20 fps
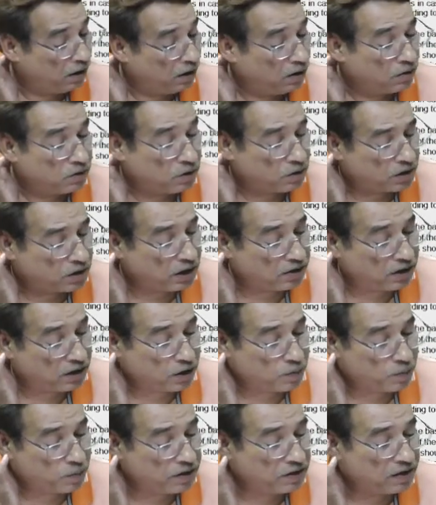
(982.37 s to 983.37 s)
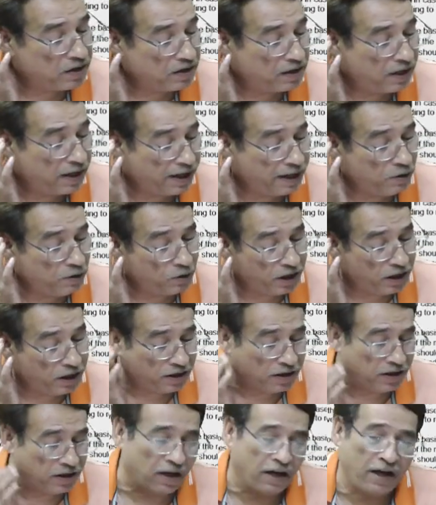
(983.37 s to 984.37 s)
So such expenses are
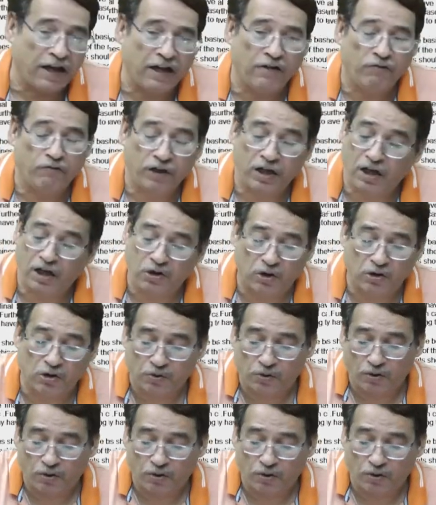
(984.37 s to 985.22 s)
allocated and we are not